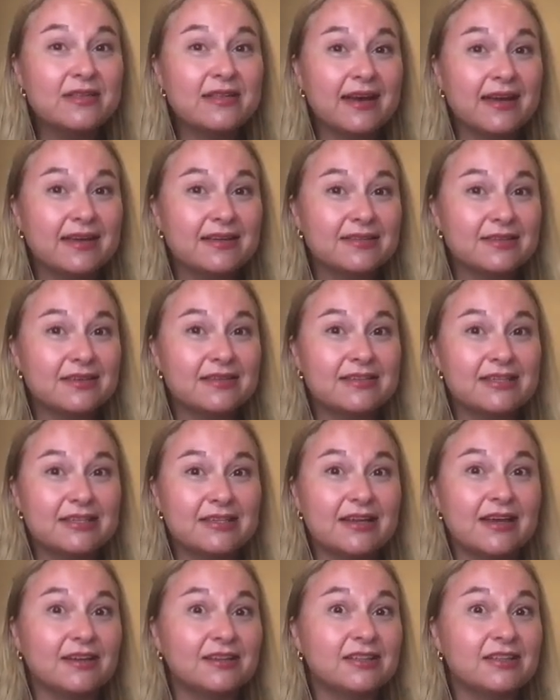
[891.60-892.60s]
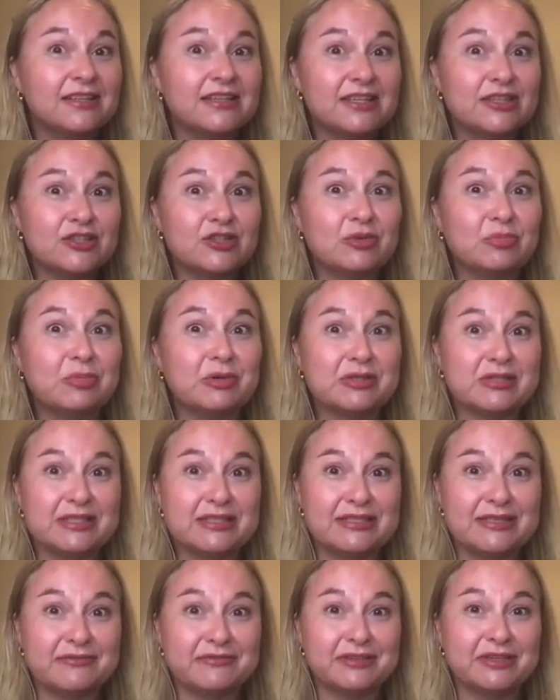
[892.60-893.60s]
that unconditional
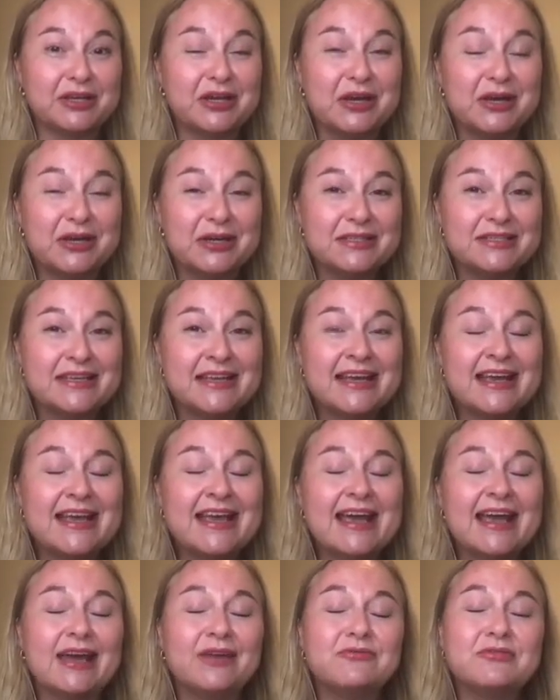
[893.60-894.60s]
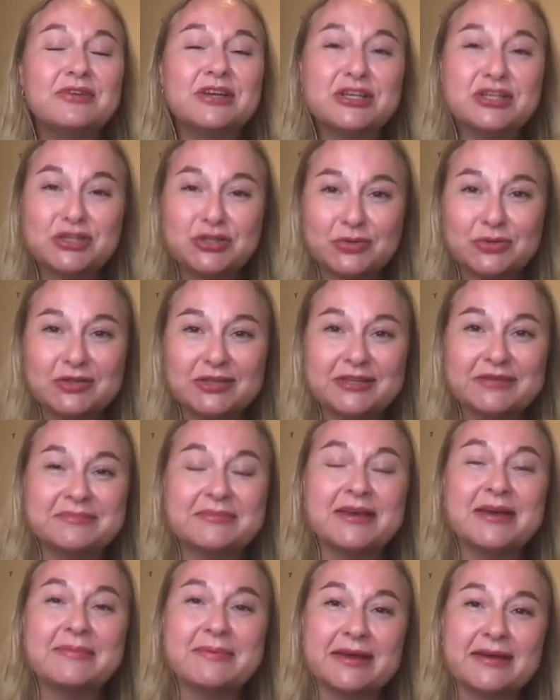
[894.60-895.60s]
positive regard and reassure
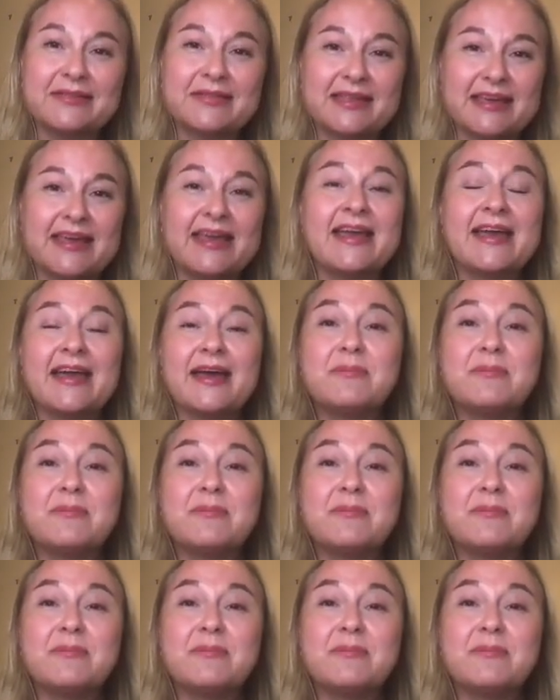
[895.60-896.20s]
them about the